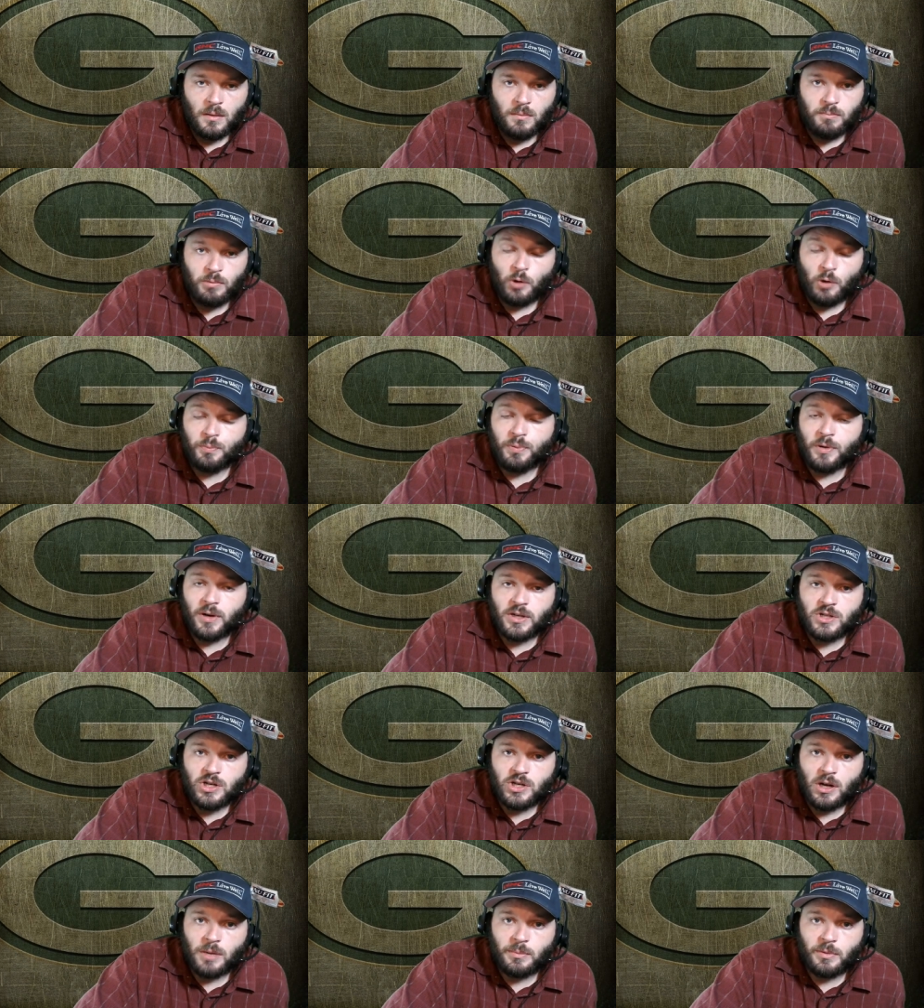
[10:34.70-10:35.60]
Bold
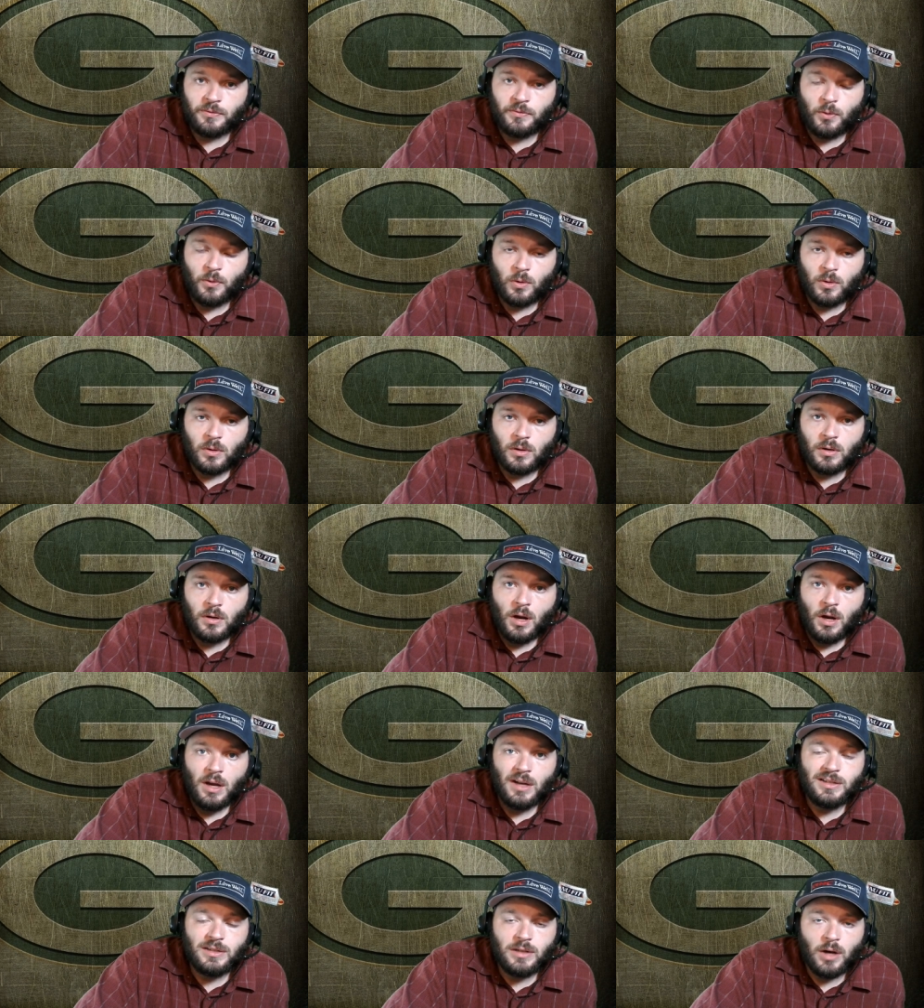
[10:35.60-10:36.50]
prediction number four,
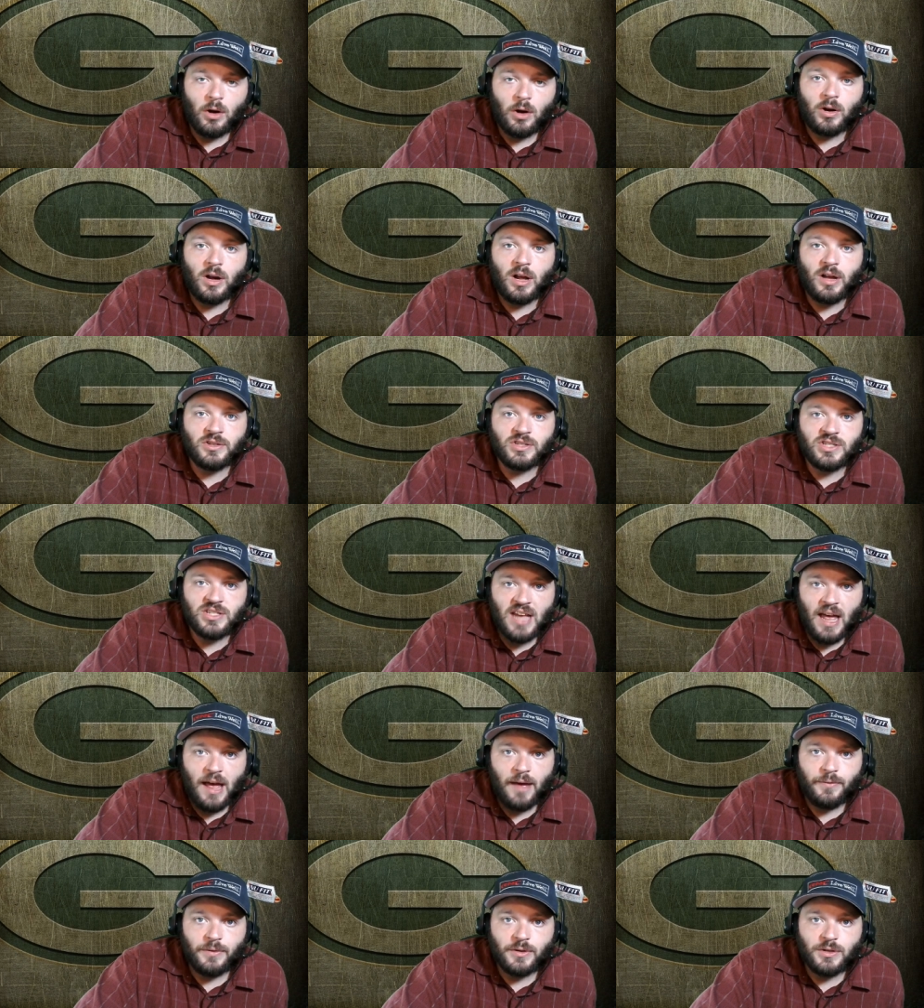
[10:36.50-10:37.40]
Darnell
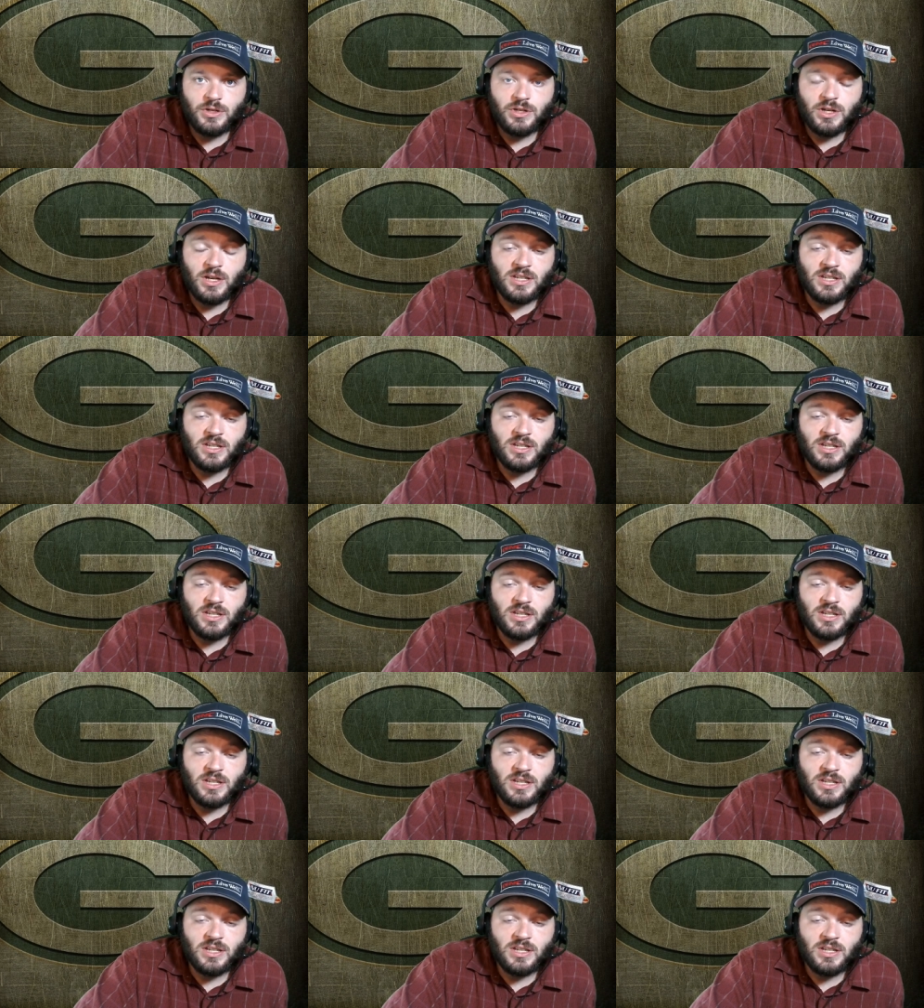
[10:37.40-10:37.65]
Savage